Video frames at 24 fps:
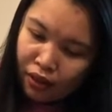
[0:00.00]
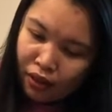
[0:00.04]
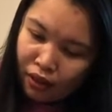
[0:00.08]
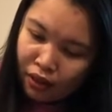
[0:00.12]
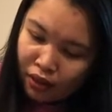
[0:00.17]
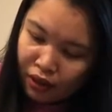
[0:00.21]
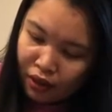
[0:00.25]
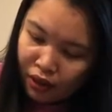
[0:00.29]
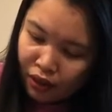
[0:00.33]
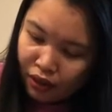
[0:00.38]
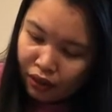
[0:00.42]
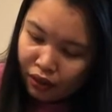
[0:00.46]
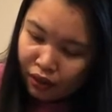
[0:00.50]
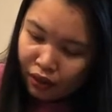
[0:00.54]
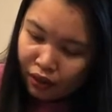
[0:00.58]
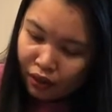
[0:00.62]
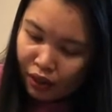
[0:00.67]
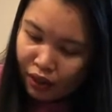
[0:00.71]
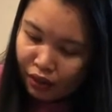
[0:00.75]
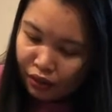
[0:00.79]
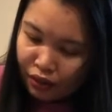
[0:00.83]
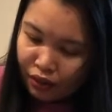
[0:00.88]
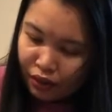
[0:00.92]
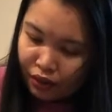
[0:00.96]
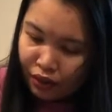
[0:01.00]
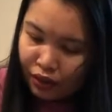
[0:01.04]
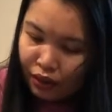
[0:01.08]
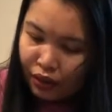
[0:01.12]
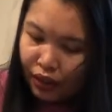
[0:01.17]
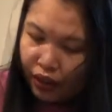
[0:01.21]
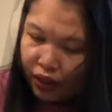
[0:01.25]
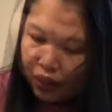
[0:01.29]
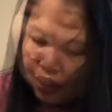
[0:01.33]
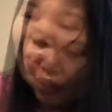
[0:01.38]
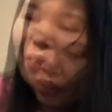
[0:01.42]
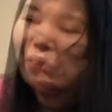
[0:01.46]
How do
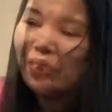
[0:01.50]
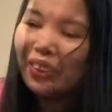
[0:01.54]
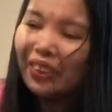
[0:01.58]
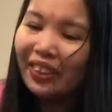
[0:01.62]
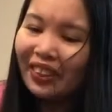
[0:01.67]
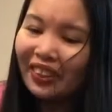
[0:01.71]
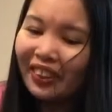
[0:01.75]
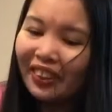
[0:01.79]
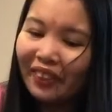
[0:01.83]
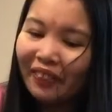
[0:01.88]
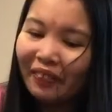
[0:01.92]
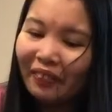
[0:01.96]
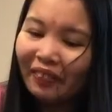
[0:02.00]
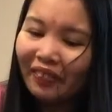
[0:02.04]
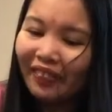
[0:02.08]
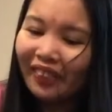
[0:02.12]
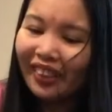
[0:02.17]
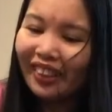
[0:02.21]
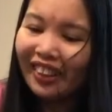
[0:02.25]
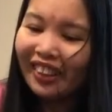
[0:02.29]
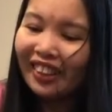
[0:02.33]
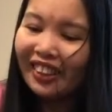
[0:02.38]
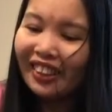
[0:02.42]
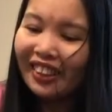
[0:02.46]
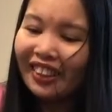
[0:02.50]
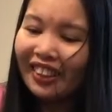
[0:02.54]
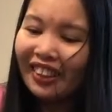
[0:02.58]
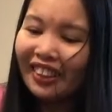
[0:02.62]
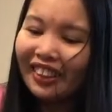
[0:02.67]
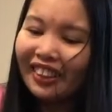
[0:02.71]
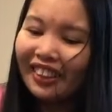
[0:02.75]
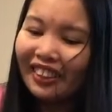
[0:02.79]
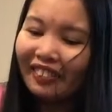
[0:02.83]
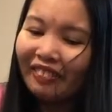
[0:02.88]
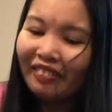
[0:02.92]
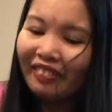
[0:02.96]
look? You just
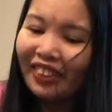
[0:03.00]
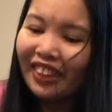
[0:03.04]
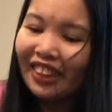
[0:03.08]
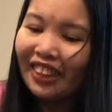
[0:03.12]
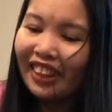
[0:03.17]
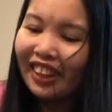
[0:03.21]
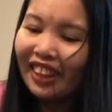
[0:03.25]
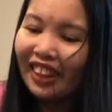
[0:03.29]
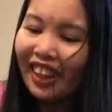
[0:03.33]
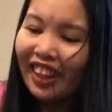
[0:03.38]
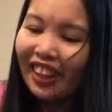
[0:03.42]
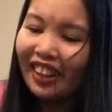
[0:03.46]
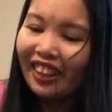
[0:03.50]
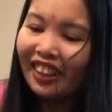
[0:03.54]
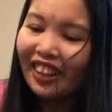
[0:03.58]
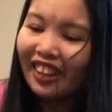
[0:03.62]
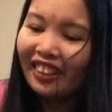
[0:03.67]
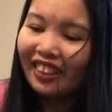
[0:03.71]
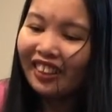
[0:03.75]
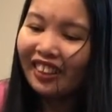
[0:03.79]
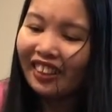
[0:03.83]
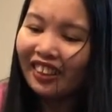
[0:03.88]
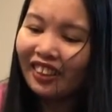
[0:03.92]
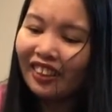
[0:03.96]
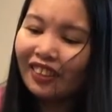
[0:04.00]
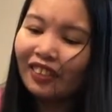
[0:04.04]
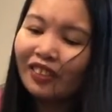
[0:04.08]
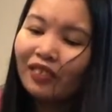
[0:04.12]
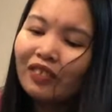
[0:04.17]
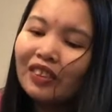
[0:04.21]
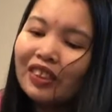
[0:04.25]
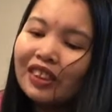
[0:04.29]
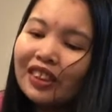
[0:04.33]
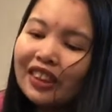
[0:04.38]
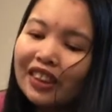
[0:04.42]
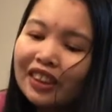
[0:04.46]
press it like that and it will
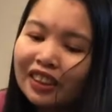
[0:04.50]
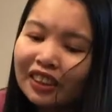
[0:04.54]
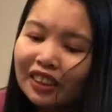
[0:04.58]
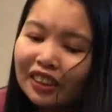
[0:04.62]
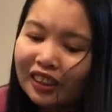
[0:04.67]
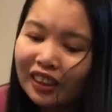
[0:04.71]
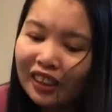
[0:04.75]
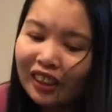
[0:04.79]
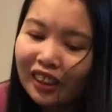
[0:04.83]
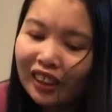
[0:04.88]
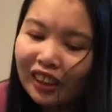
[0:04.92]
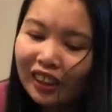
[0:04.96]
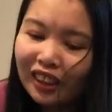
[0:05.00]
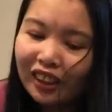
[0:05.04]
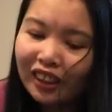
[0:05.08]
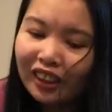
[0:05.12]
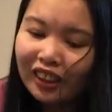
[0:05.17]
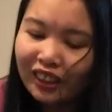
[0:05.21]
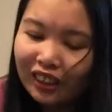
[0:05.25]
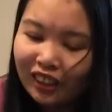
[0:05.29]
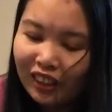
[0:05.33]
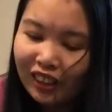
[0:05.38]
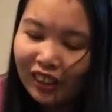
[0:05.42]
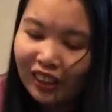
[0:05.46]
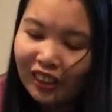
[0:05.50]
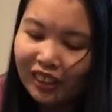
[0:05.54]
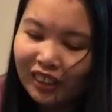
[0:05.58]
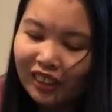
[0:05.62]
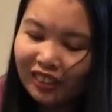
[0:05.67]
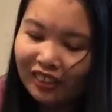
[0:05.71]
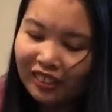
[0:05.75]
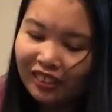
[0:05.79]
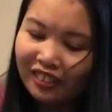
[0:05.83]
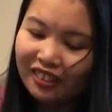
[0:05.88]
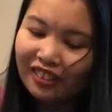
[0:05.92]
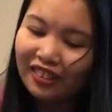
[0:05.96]
just.
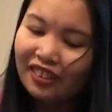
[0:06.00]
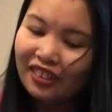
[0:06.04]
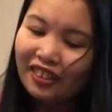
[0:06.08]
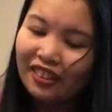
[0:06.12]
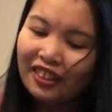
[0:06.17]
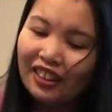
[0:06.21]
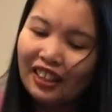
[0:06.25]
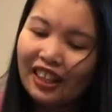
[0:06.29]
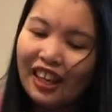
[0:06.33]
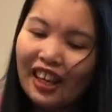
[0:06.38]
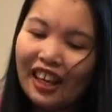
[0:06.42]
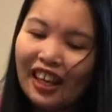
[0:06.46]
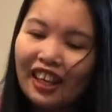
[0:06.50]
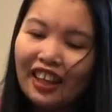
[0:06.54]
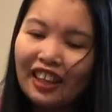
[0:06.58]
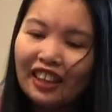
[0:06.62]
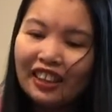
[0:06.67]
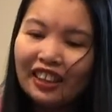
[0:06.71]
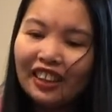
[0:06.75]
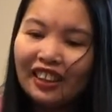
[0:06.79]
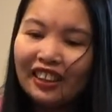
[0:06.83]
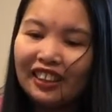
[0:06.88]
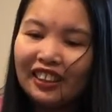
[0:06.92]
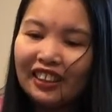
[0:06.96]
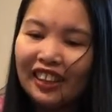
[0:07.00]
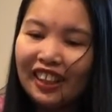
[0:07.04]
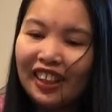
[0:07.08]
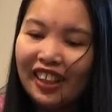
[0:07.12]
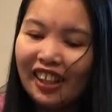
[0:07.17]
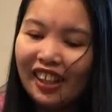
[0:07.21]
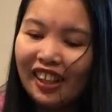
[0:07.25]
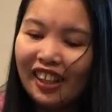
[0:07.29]
Oh, okay. See?